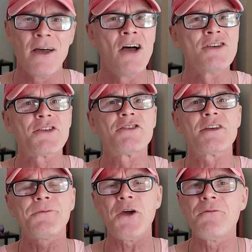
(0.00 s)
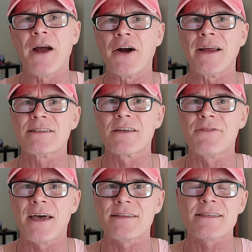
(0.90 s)
So there's a few variants
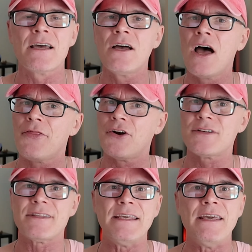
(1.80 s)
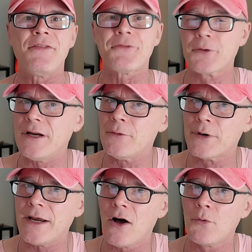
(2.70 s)
of this. There's the
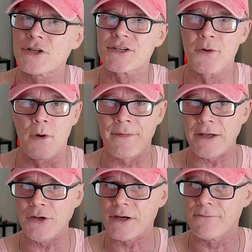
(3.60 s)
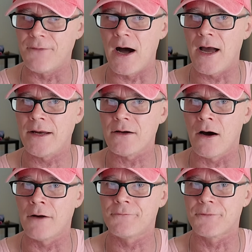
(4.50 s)
3-reel, which is the one that you can find
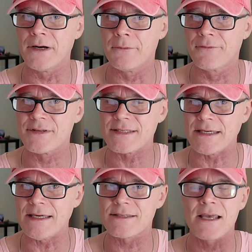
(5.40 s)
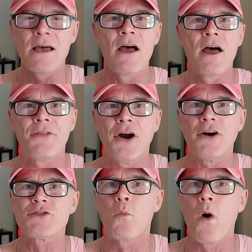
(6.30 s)
on Freedom of the Seas.
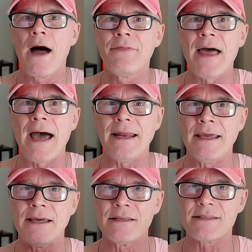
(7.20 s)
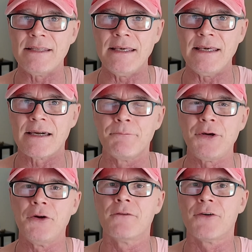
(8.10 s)
There's one that is the
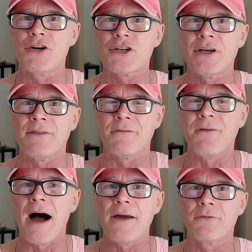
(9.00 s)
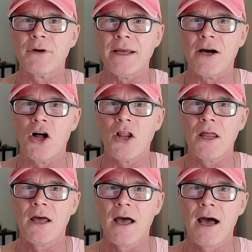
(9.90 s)
computer version, the
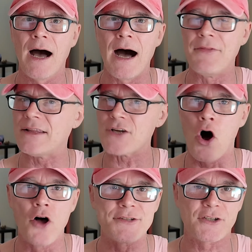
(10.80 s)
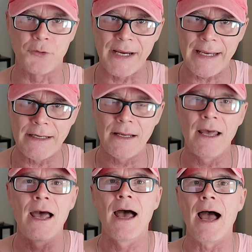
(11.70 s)
5-reel, that's all screen.
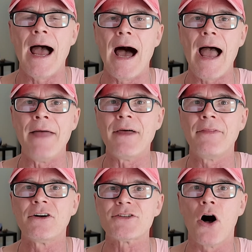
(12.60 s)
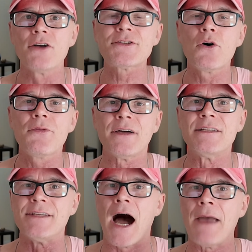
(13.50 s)
And then there's also the
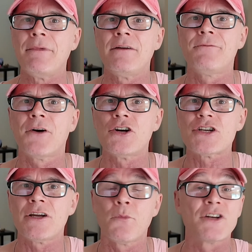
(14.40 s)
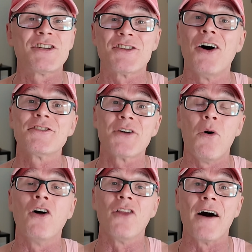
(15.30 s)
diamond version, which is also
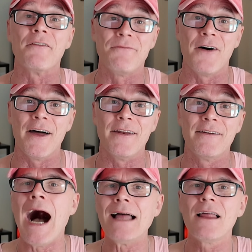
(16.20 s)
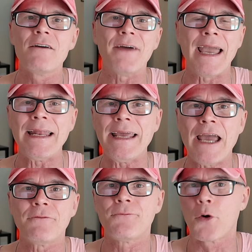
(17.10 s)
a lot of fun. I love
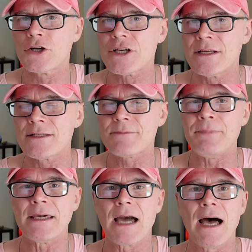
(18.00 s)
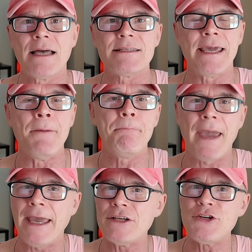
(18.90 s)
88 Fortunes because it
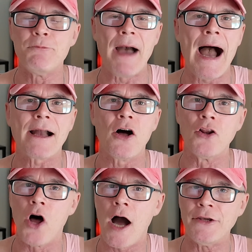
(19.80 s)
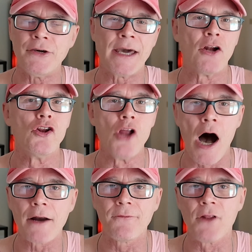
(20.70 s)
pays you back a lot. You get a
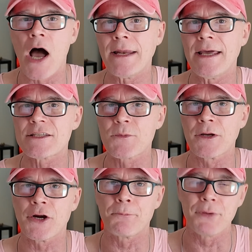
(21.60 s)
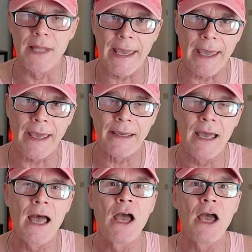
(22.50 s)
lot of line hits when you're playing.